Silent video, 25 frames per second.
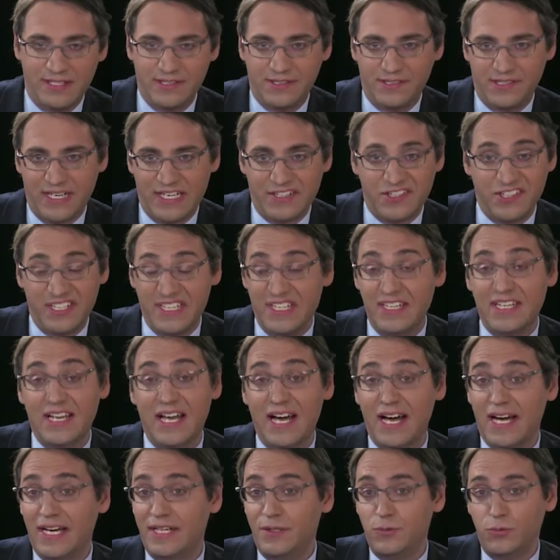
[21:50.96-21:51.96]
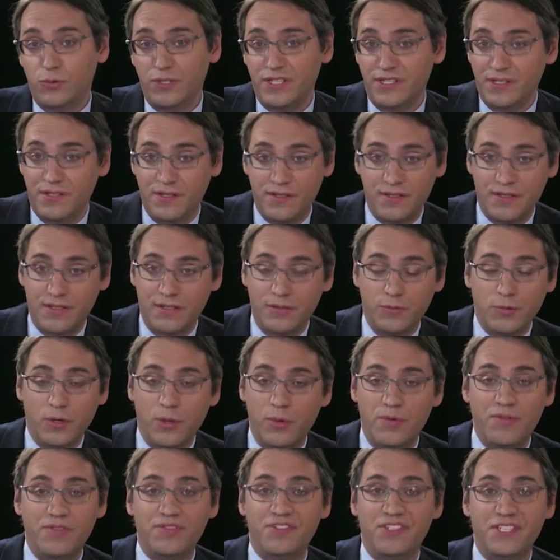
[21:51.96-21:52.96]
actually in line with what
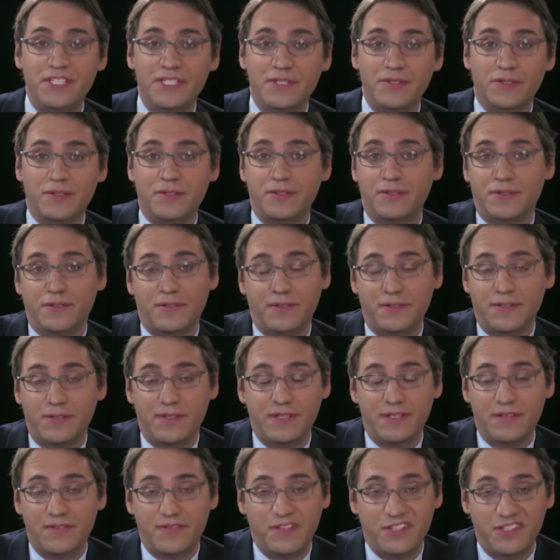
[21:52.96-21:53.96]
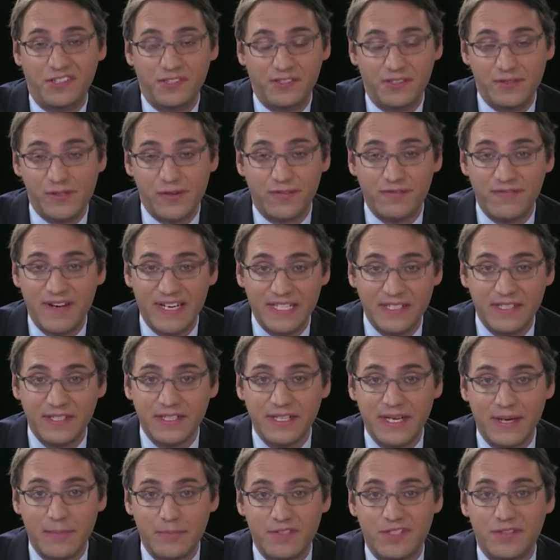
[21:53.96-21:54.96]
we've seen on the efficiency of factor
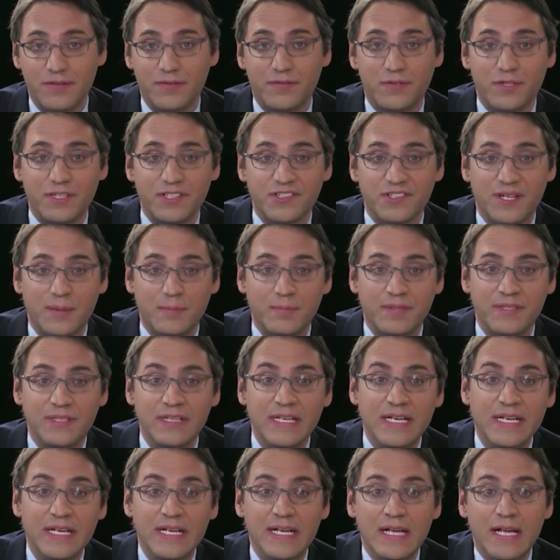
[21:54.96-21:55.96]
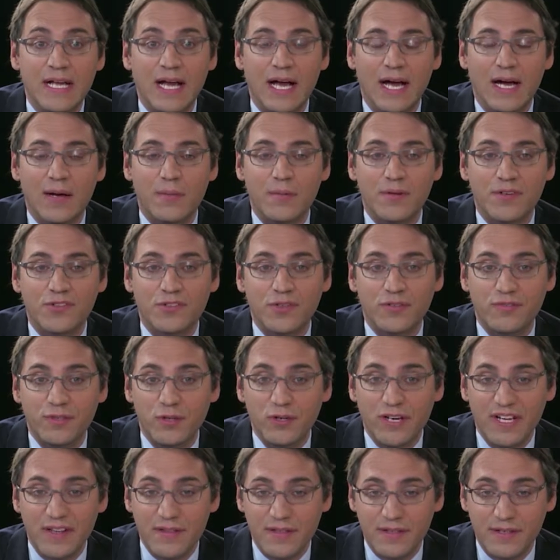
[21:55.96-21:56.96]
capture, for example. So if you
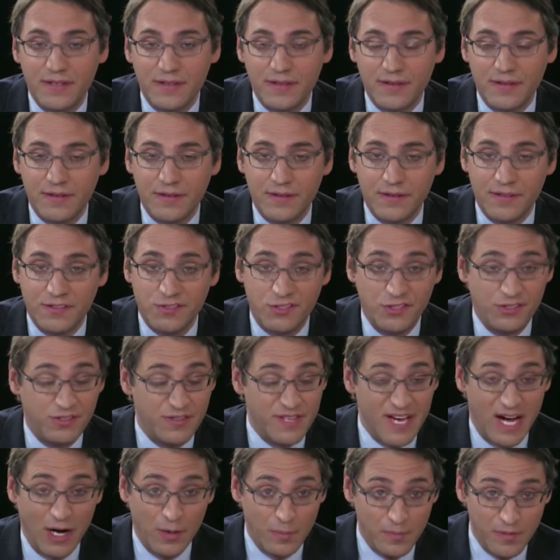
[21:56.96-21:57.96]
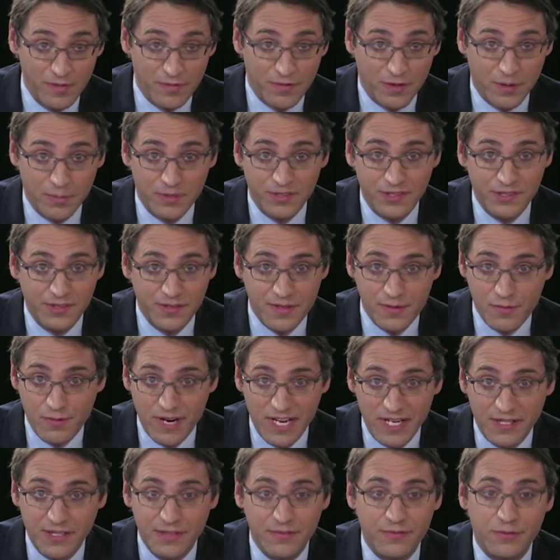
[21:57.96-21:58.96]
look at just the outperformance, the
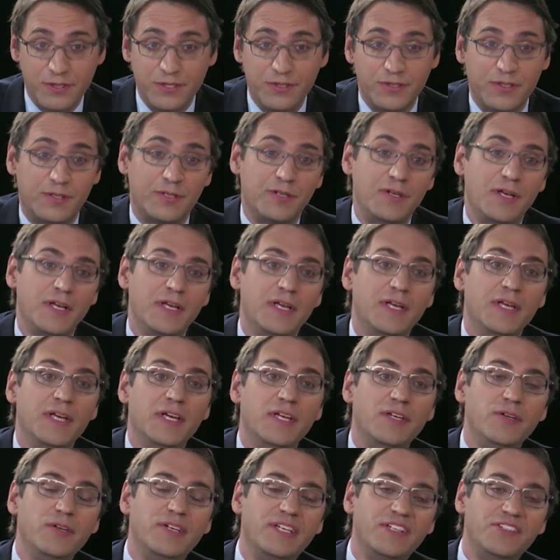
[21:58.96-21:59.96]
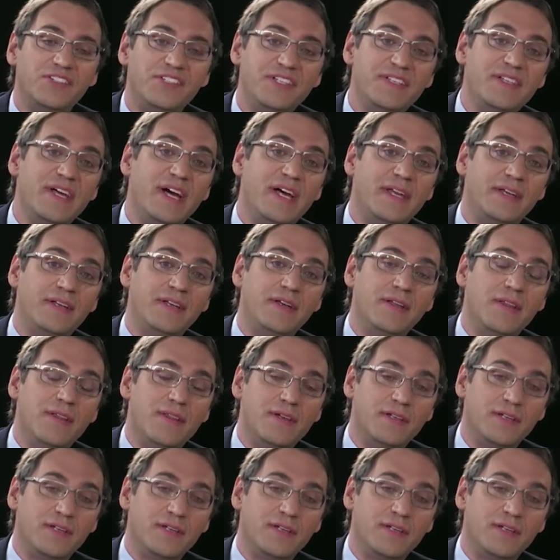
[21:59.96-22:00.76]
relative return, you can see that the